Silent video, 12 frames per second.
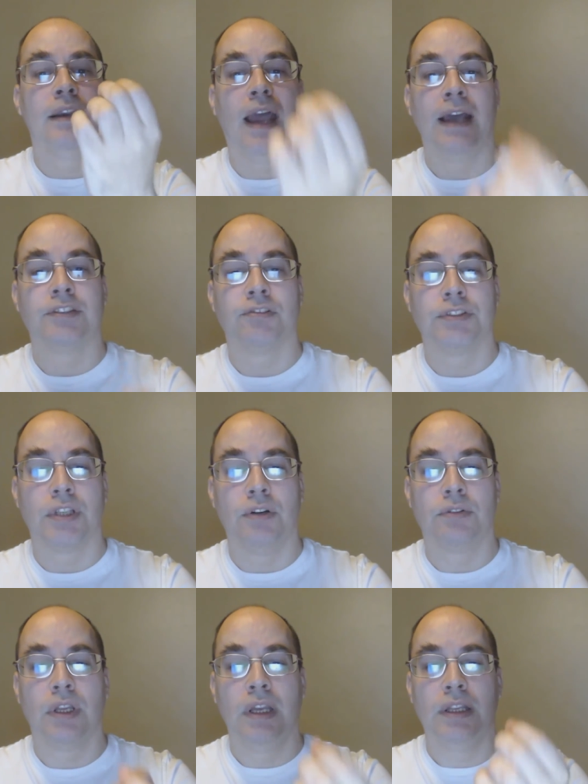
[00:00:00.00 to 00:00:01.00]
and as a
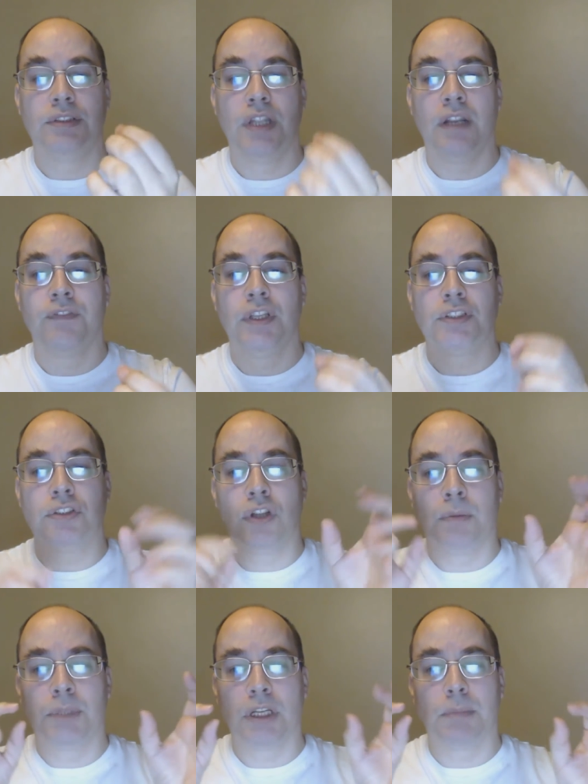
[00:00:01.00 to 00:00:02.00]
result, instead of the
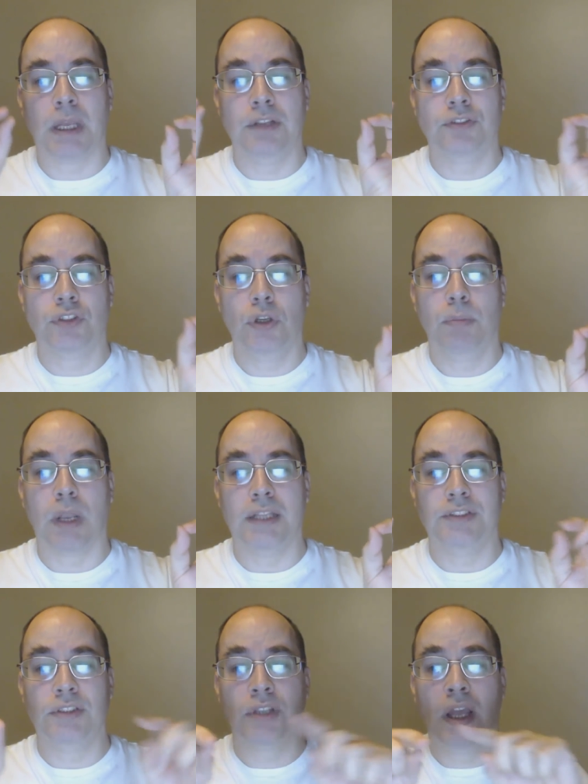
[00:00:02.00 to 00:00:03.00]
distant object being in two
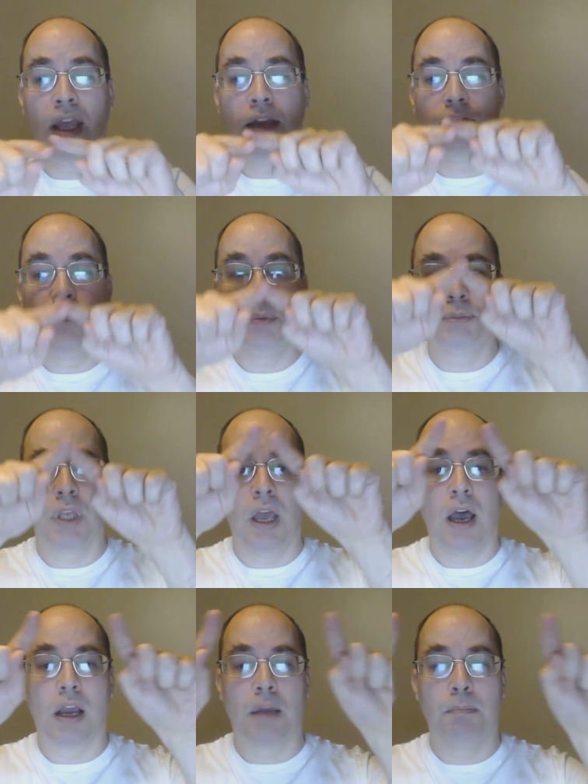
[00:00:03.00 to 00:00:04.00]
places, it forms
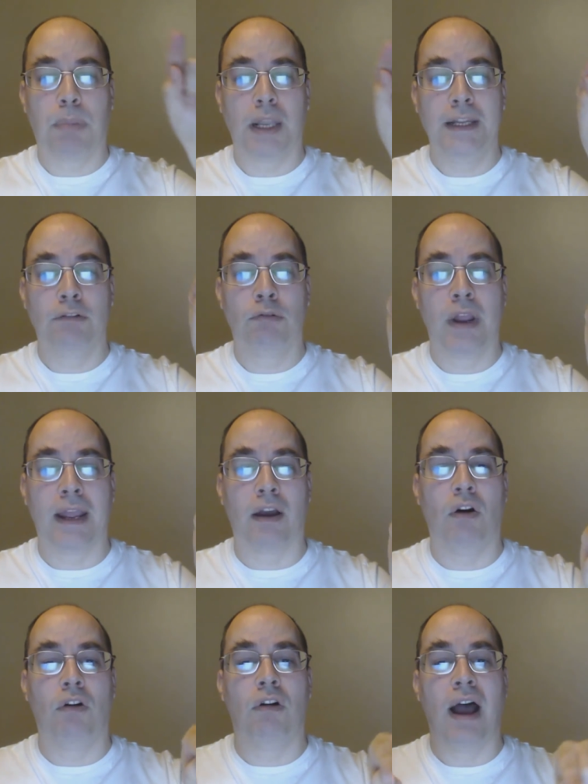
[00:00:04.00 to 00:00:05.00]
a complete
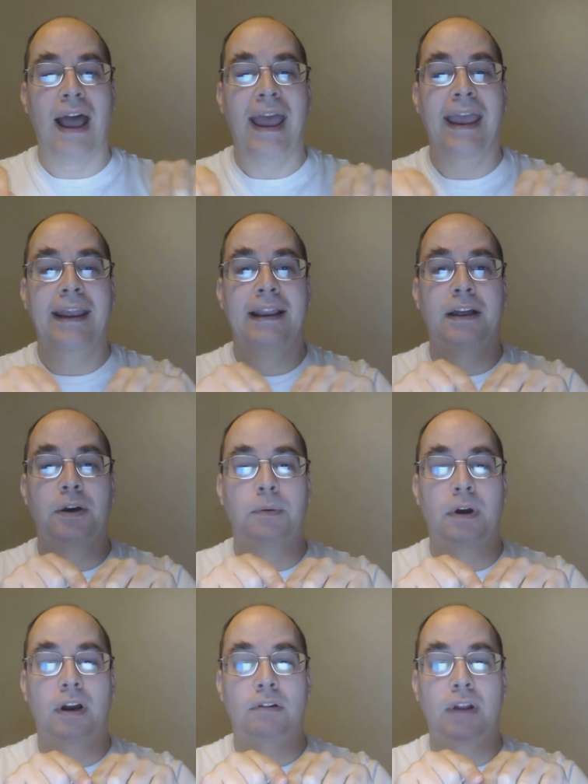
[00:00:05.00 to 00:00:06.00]
ring or
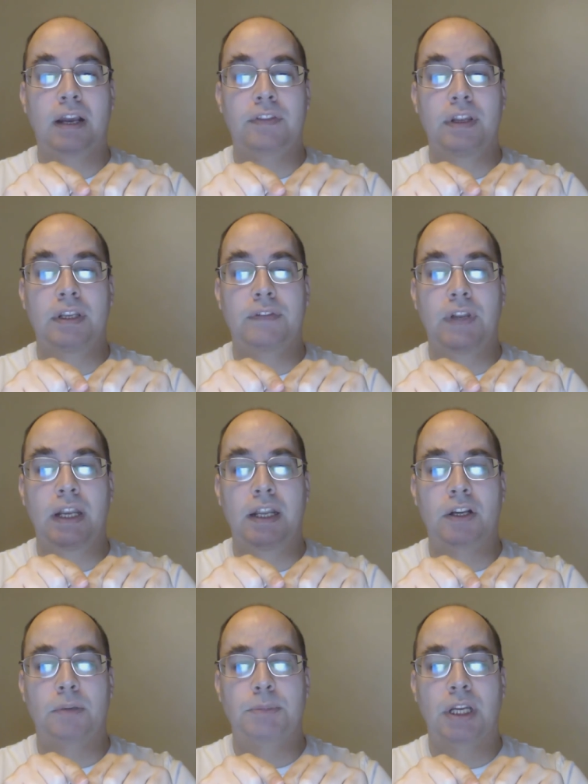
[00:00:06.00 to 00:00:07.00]
halo around the
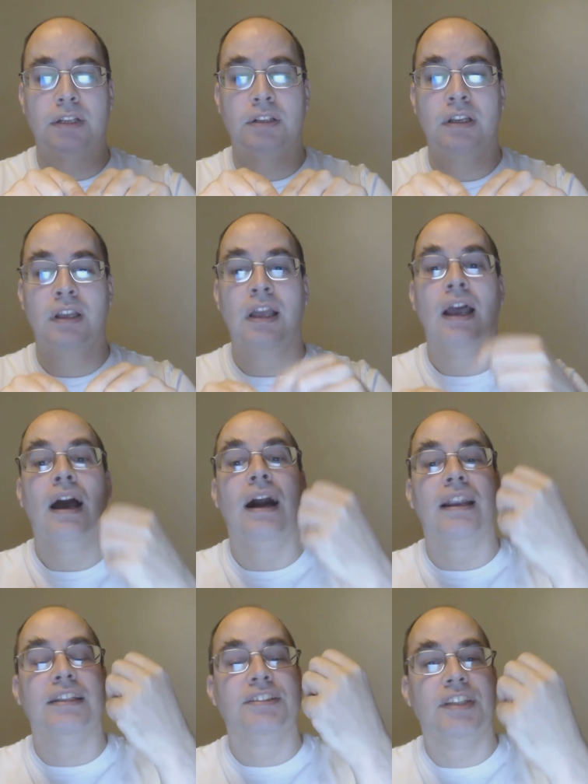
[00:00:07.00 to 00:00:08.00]
intervening object,
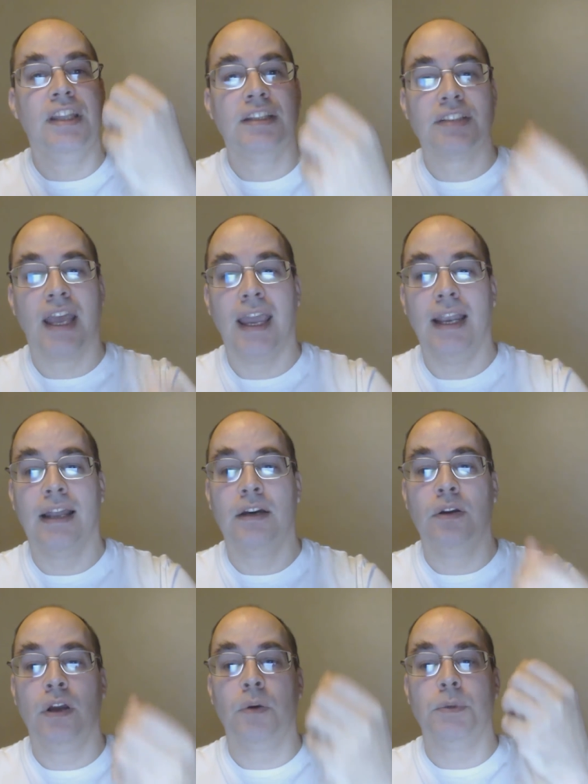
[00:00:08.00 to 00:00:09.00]
and it's this
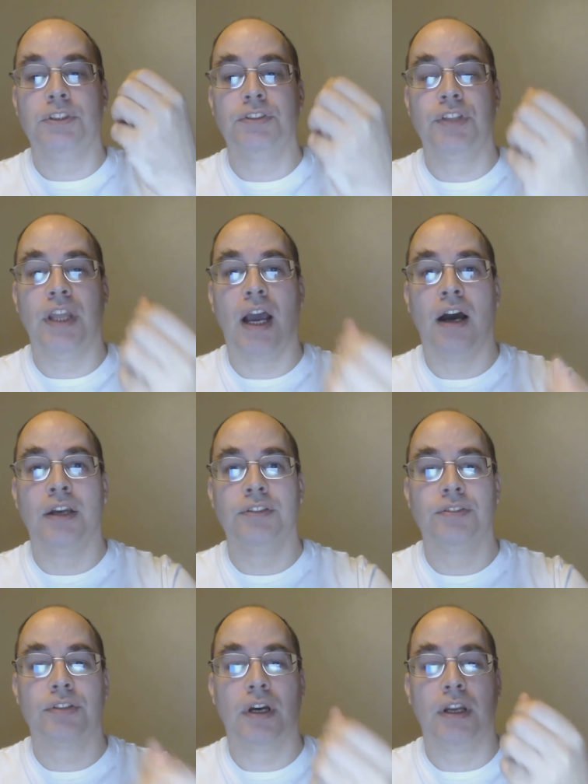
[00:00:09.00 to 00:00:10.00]
halo which is the
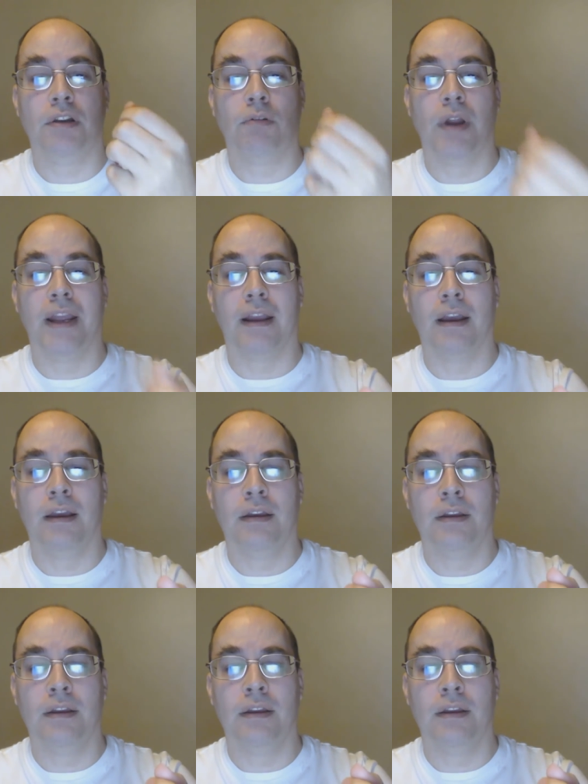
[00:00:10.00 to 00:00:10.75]
Einstein ring.